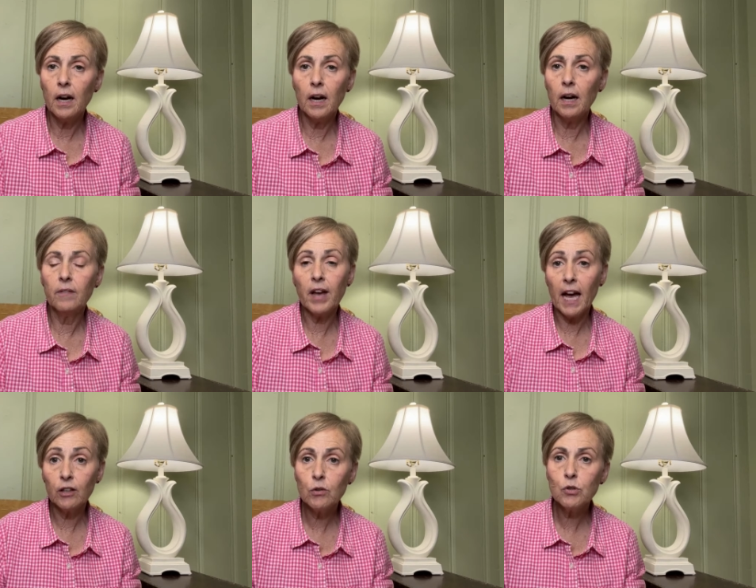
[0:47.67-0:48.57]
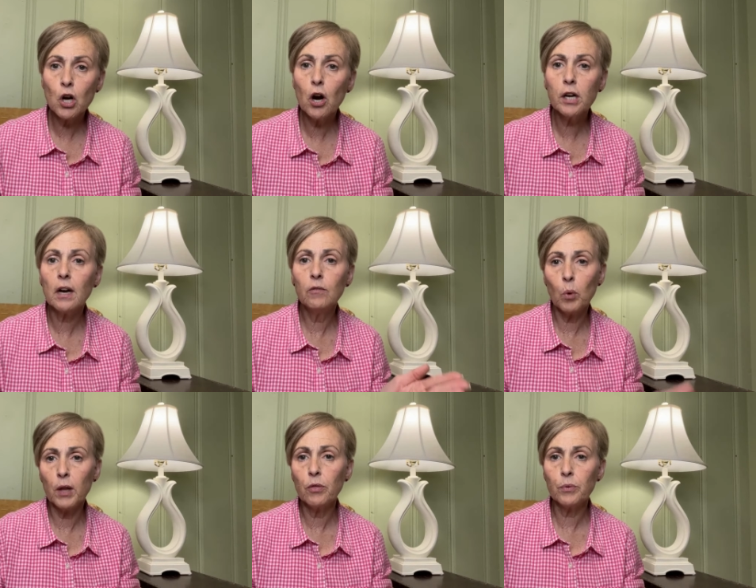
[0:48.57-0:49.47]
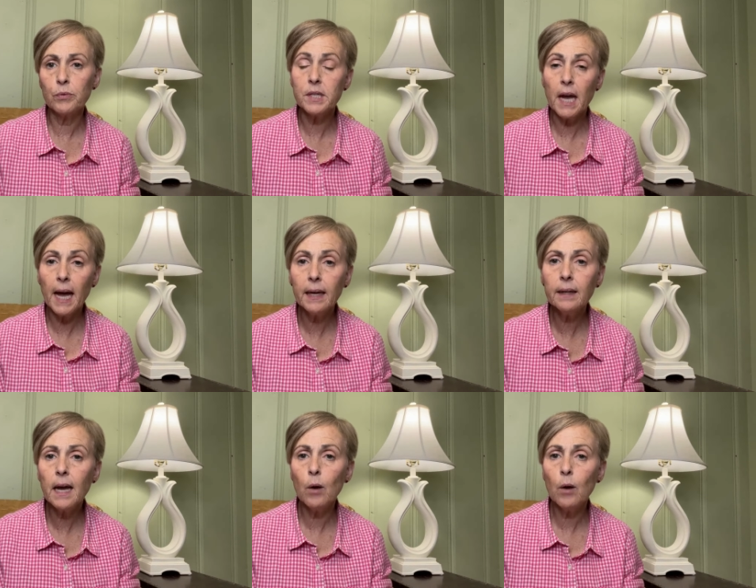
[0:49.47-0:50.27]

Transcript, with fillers: uh, value chart of 1 through 10,